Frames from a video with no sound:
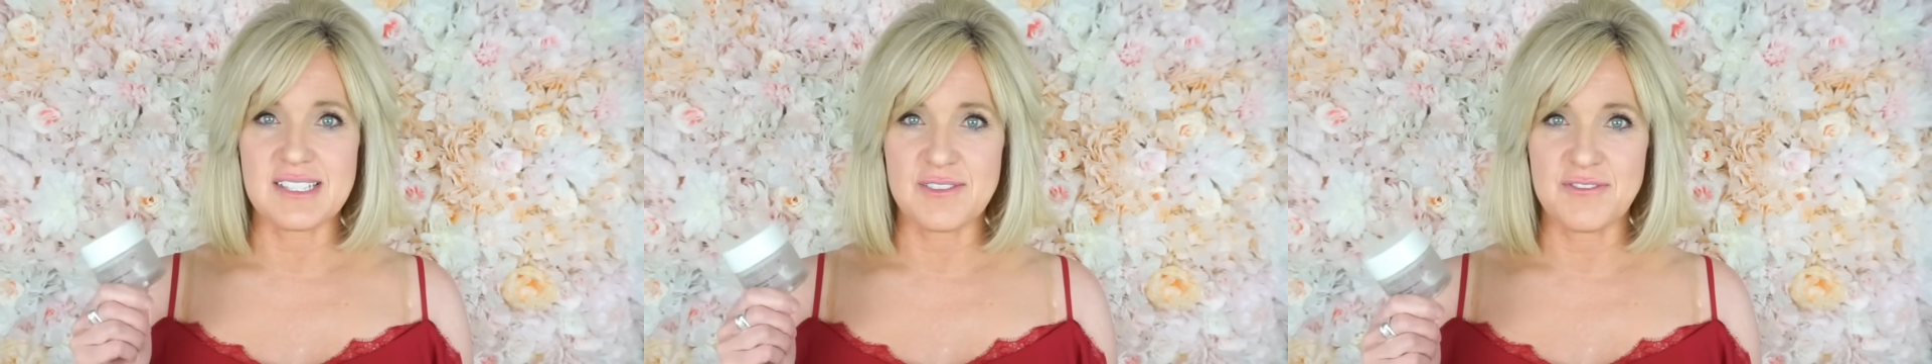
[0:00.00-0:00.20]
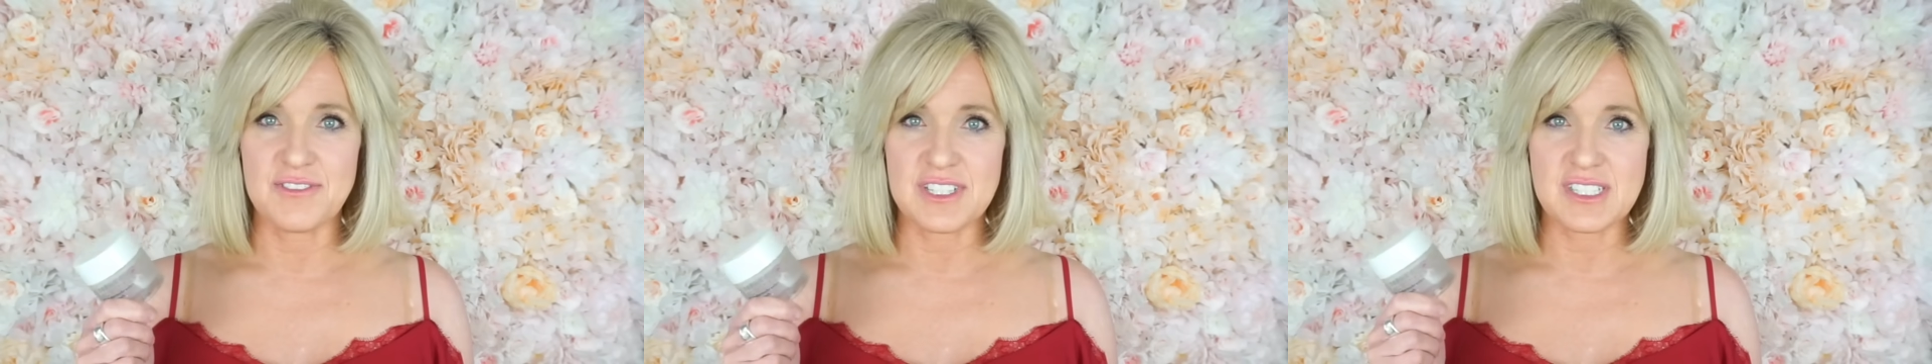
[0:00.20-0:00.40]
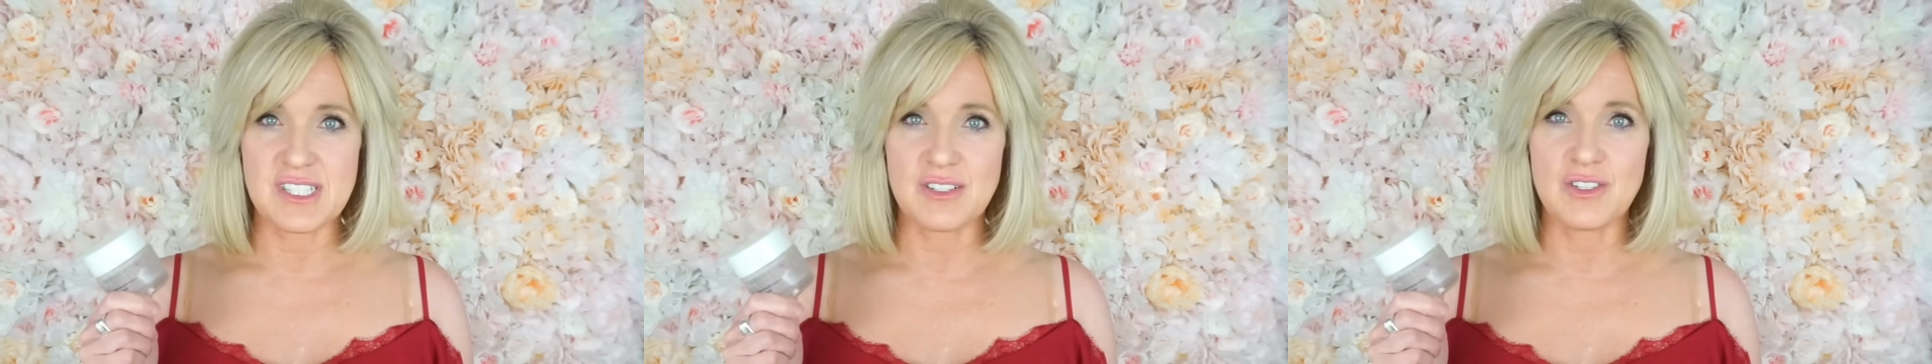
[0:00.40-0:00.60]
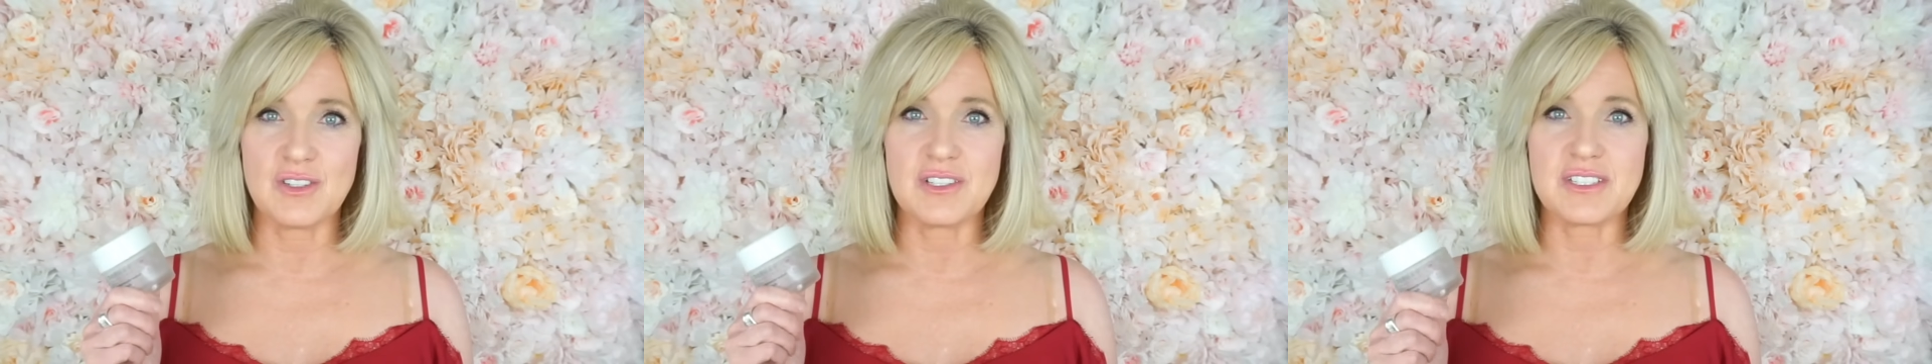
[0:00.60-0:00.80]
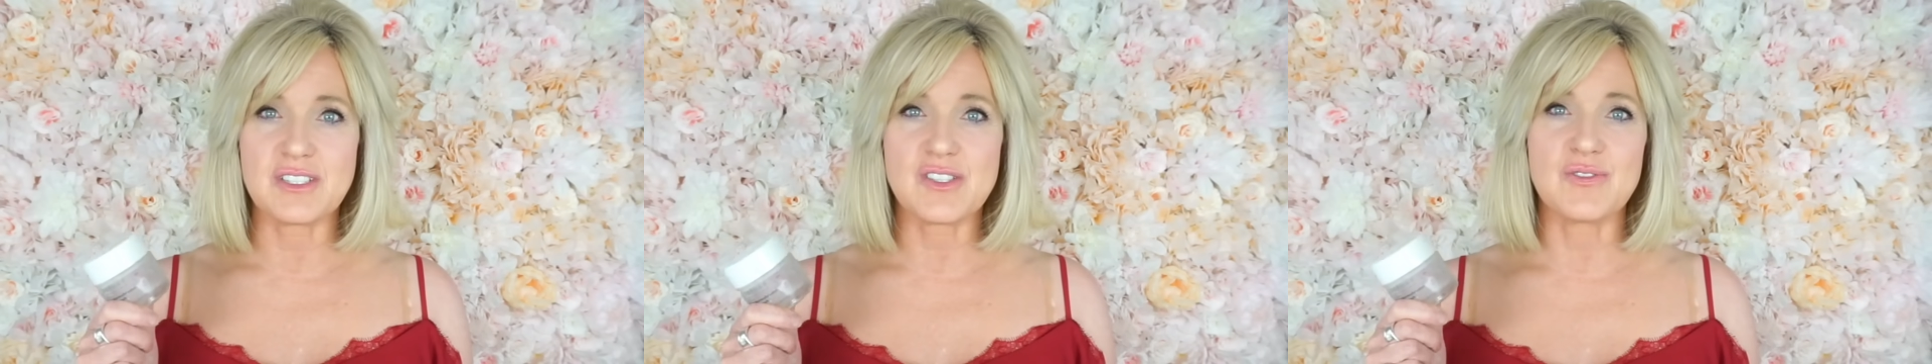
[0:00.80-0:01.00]
a
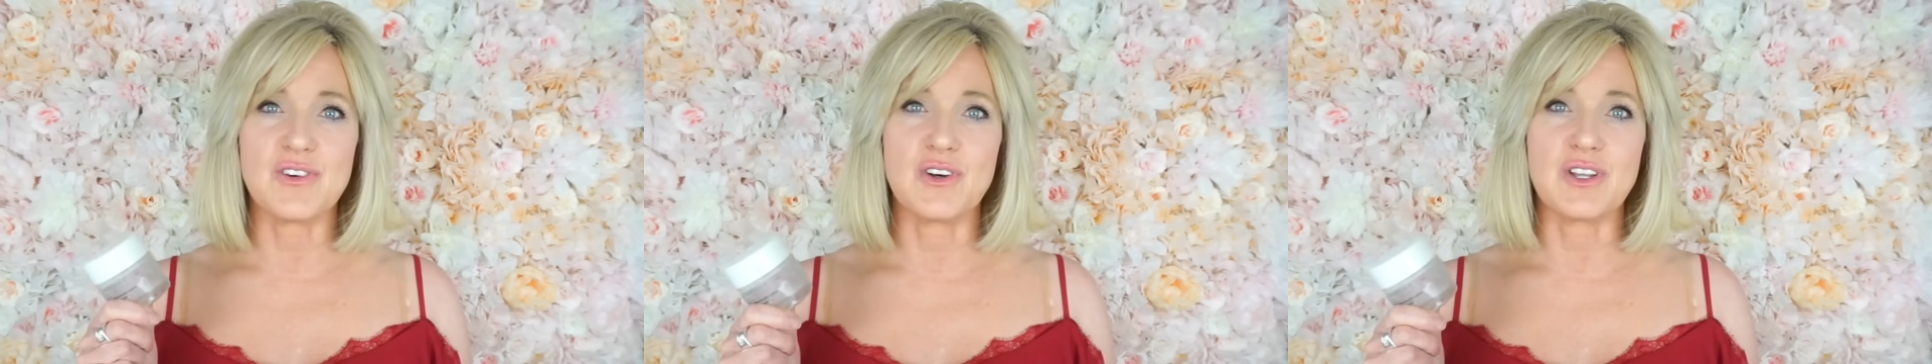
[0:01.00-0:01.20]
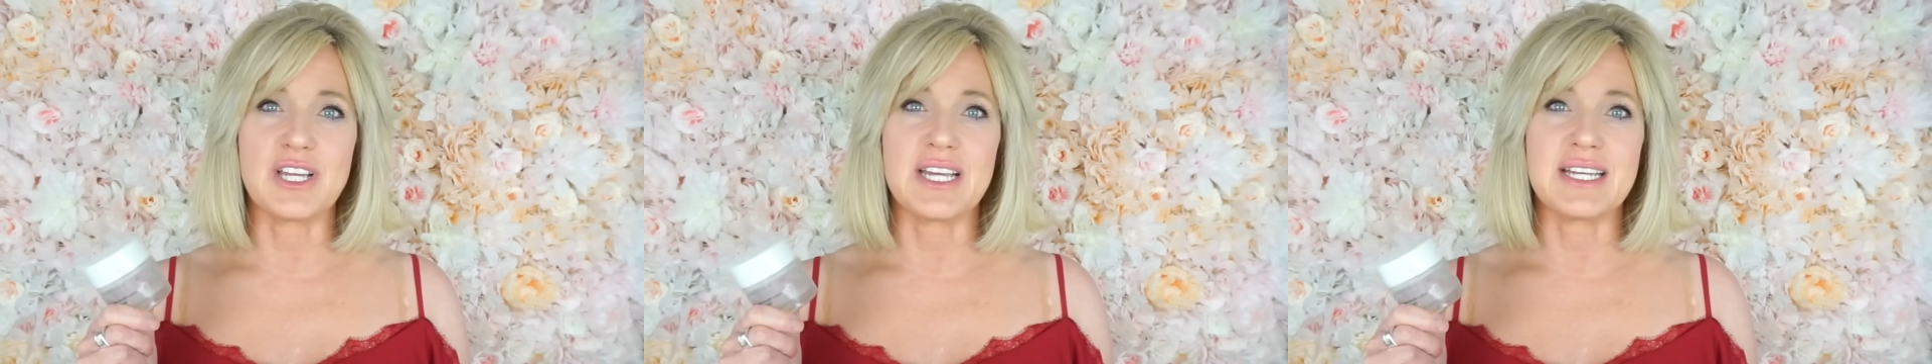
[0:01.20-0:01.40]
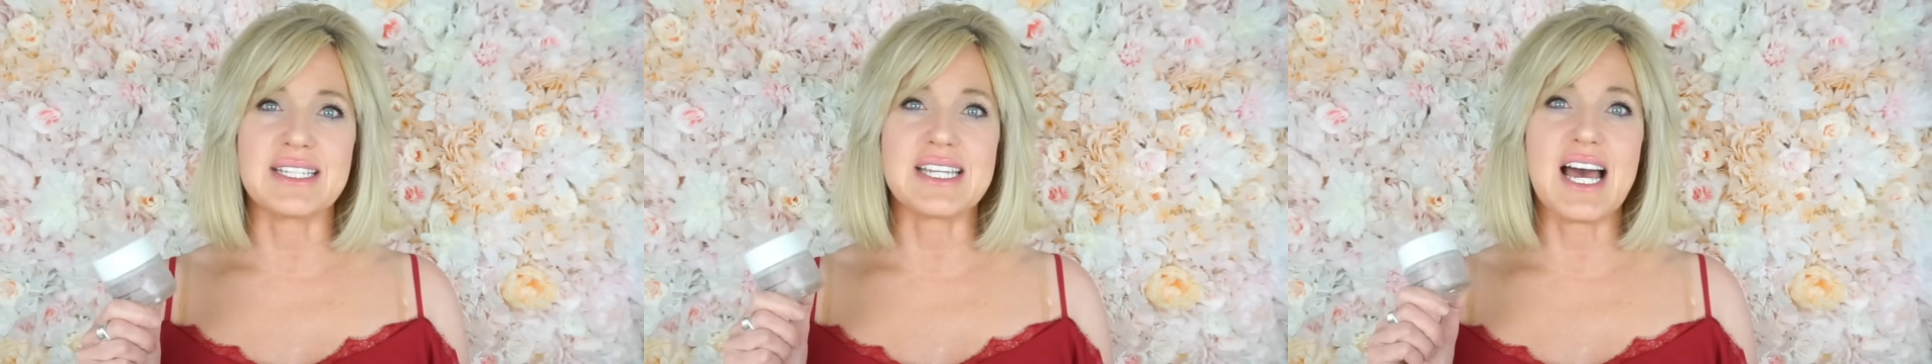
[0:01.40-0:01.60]
physical exfoliant,